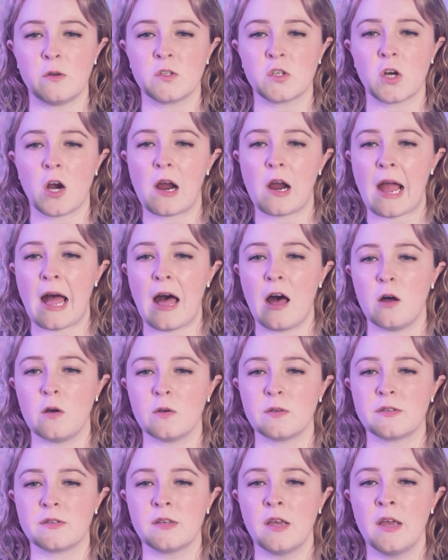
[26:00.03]
to our
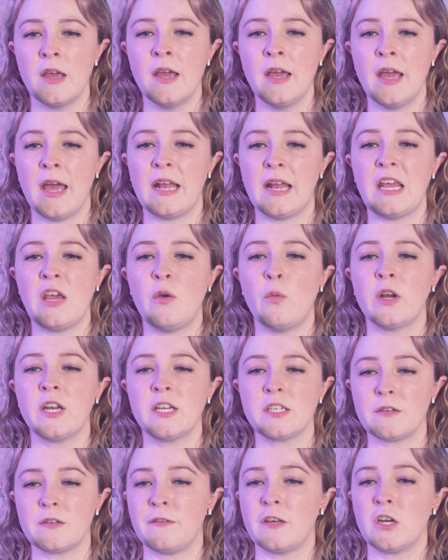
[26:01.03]
house, and he
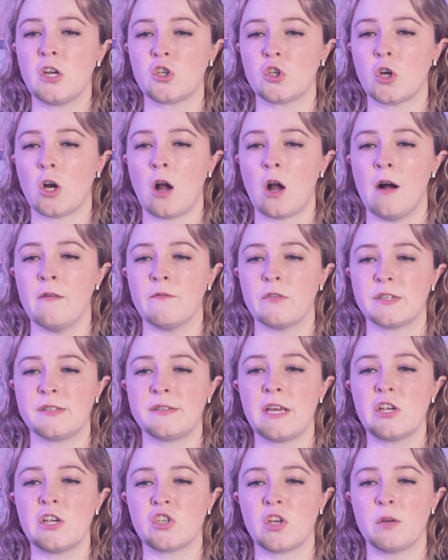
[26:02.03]
wanted to finish our
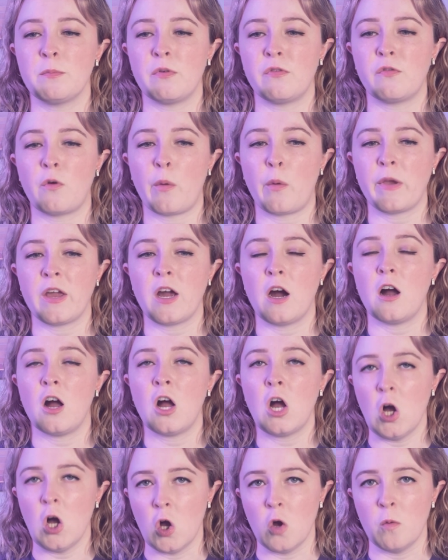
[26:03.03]
conversation before we got
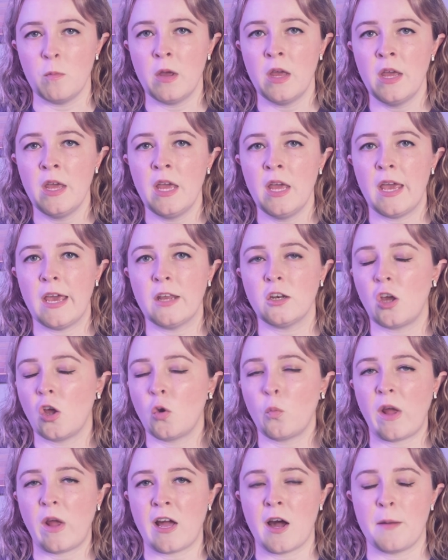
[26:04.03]
home and could
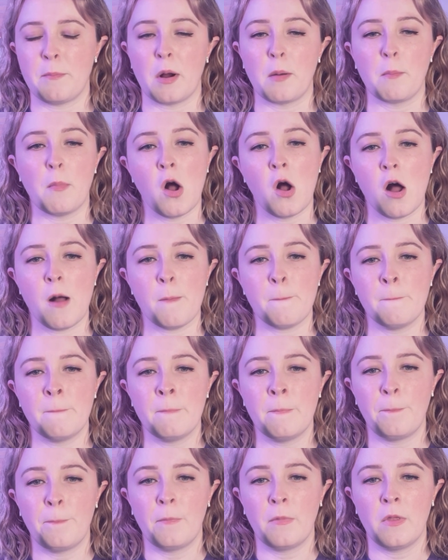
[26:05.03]
wake up our mom.
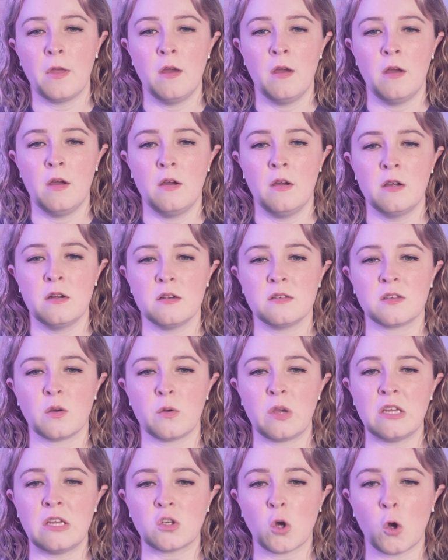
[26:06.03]
So
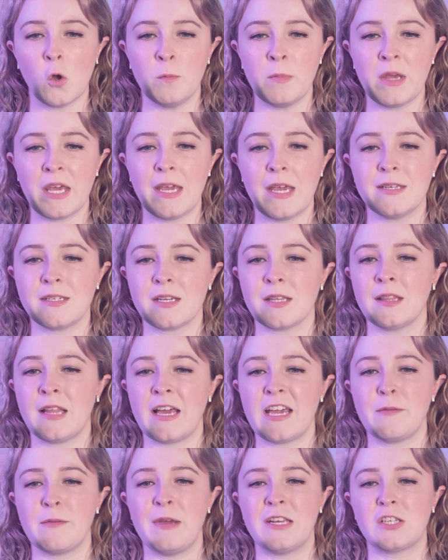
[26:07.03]
he told me he didn't
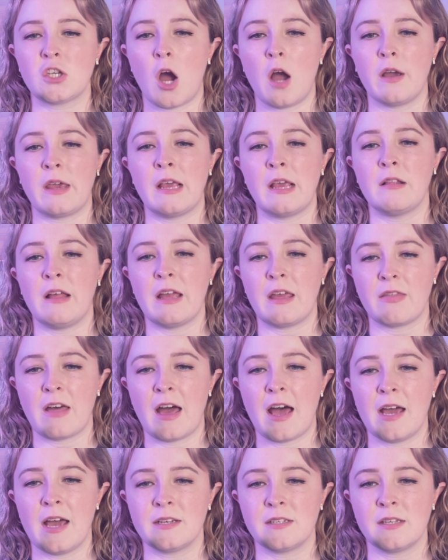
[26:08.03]
like me talking like
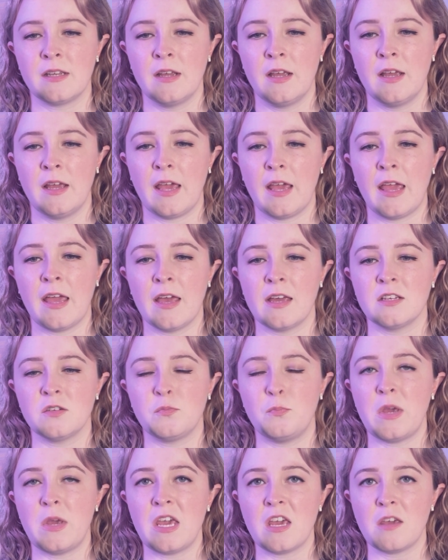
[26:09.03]
that,
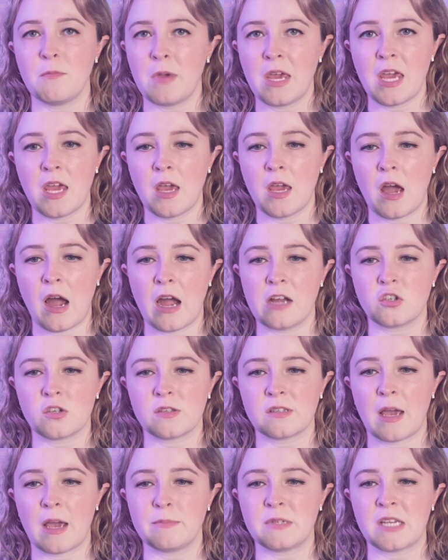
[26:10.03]
and being me, I
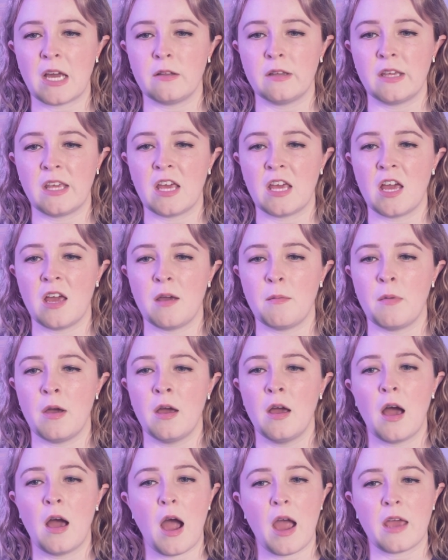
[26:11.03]
just kept telling him,
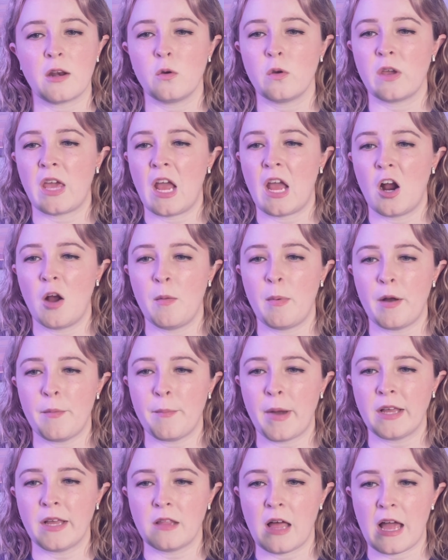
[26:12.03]
I don't care about
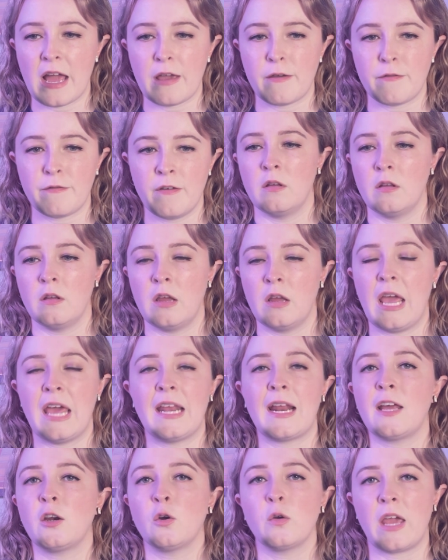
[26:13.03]
my life, and
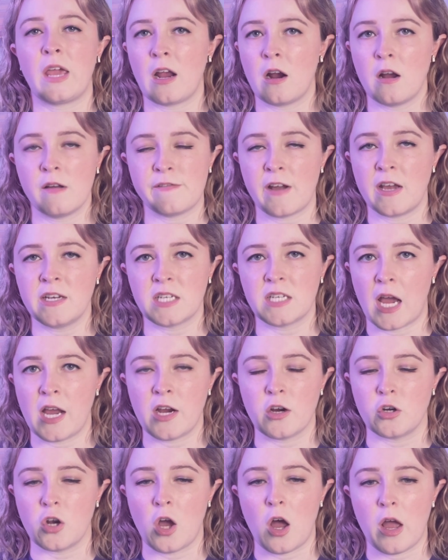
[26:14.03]
I don't care if I die
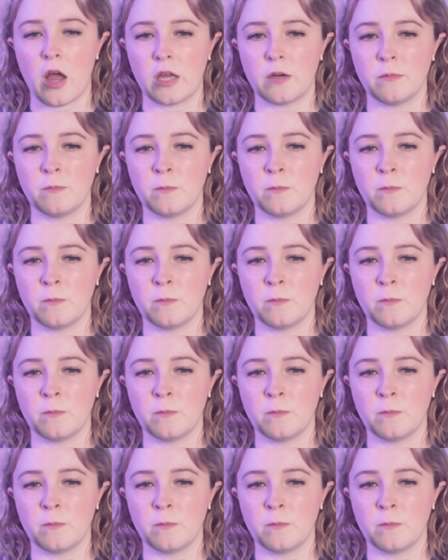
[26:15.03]
or not.